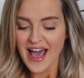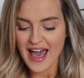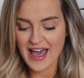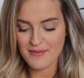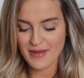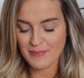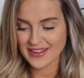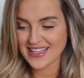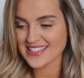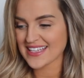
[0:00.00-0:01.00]

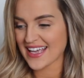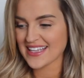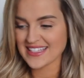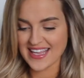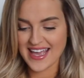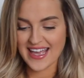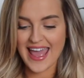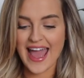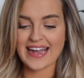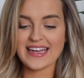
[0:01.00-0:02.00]
But this is the
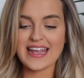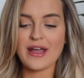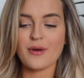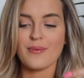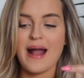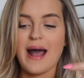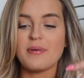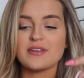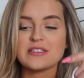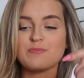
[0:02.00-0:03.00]
Candy
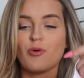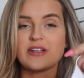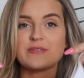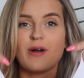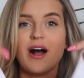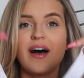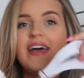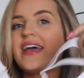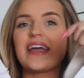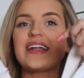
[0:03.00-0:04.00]
Wrap Sports Bra.
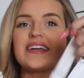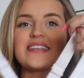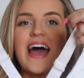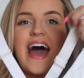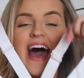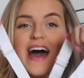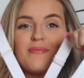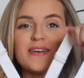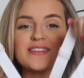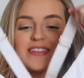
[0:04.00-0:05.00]
It is
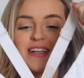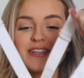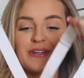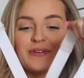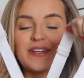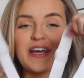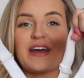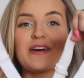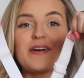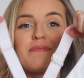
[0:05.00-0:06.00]

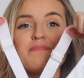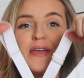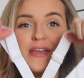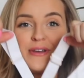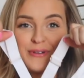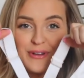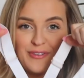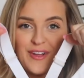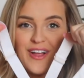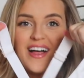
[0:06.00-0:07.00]
absolutely
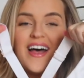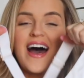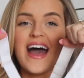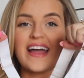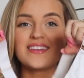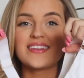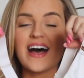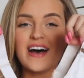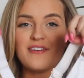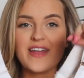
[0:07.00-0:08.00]
beautiful. I
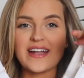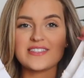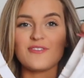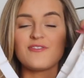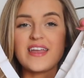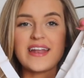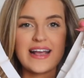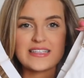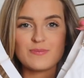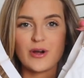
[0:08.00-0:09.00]
love that it's a
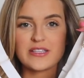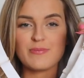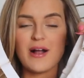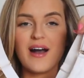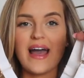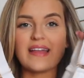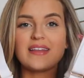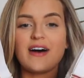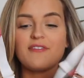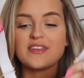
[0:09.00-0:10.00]
V-neck sports bra. I
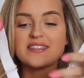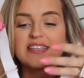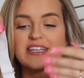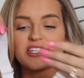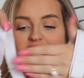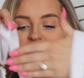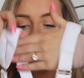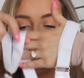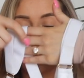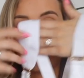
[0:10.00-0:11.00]
love the
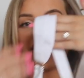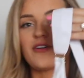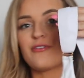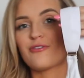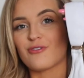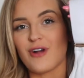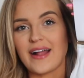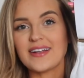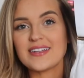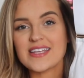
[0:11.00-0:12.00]
cinching on the
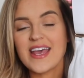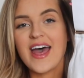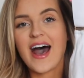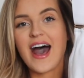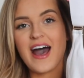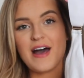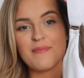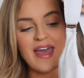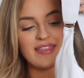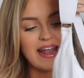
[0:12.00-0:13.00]
front,
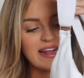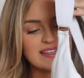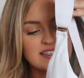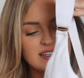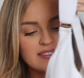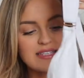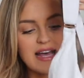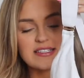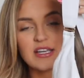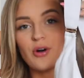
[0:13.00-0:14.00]
and that it still
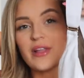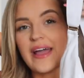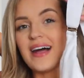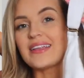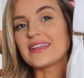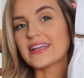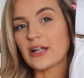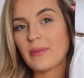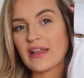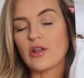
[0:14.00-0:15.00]
does go like a
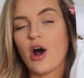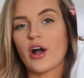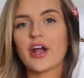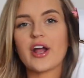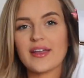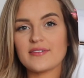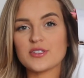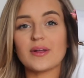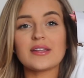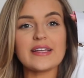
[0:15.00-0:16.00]
little bit longer. It gives
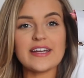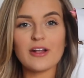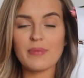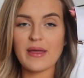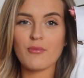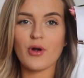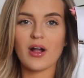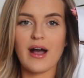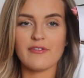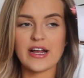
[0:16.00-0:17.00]
you a little bit more
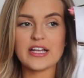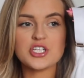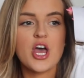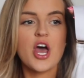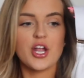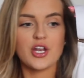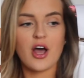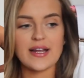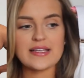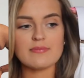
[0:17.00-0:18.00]
coverage,
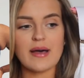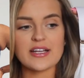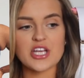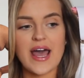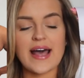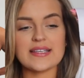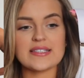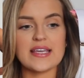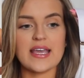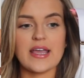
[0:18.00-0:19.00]
not as much
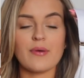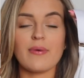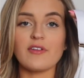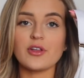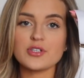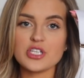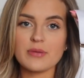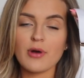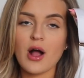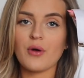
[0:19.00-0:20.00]
as the
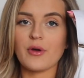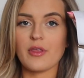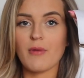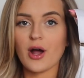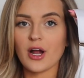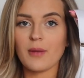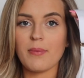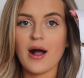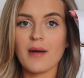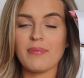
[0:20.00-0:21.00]
Revolution bra or the Monarch
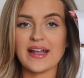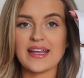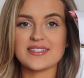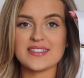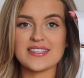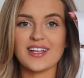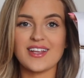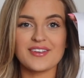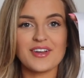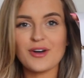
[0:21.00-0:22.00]
bra, but it
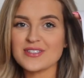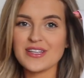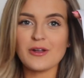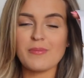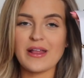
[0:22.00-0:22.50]
still goes a little bit